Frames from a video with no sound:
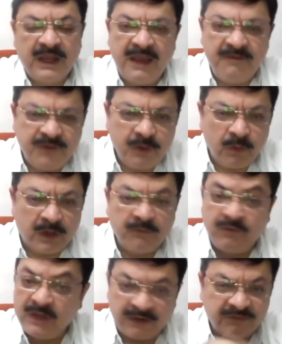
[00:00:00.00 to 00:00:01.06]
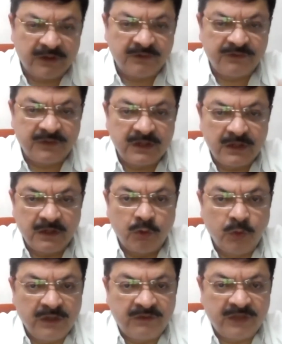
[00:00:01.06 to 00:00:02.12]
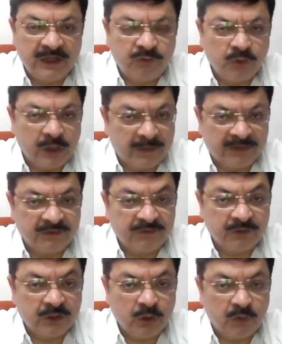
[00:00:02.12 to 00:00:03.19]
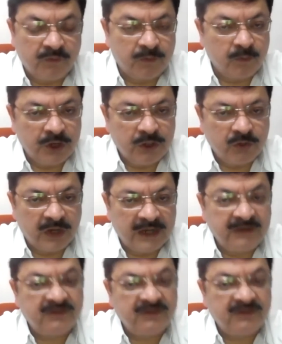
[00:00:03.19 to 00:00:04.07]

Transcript: everyone, we ourselves doing things to keep ourselves secure from morning to night,